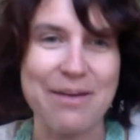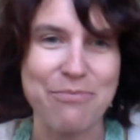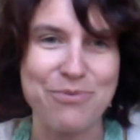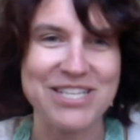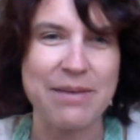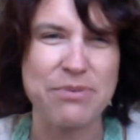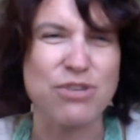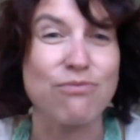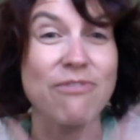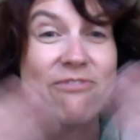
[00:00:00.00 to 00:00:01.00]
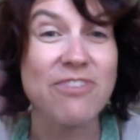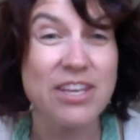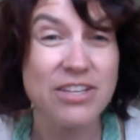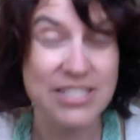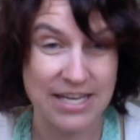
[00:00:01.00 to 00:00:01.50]
was able to
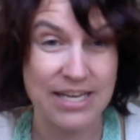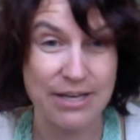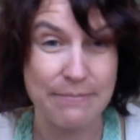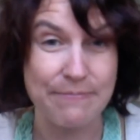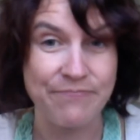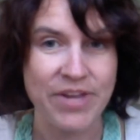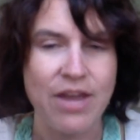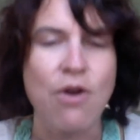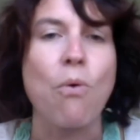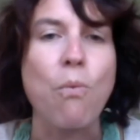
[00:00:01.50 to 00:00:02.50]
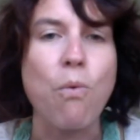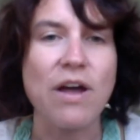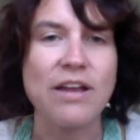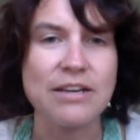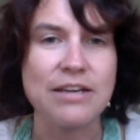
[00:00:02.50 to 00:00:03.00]
reveal to him
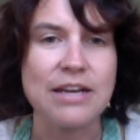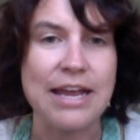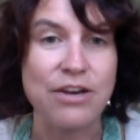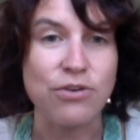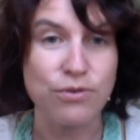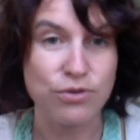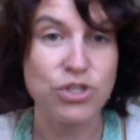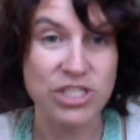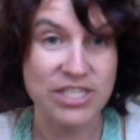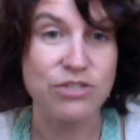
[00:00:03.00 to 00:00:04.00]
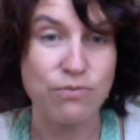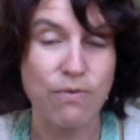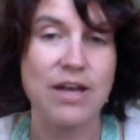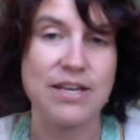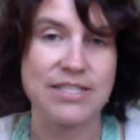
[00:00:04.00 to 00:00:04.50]
what and who Jesus
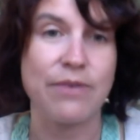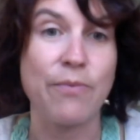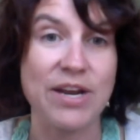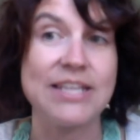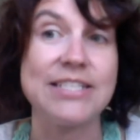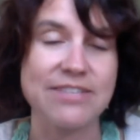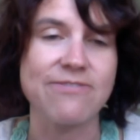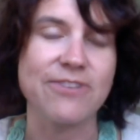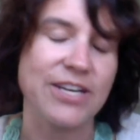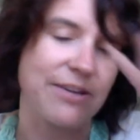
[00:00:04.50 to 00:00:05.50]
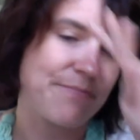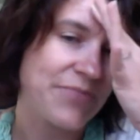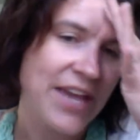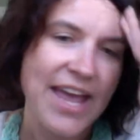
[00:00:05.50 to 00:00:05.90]
was and what he did for him.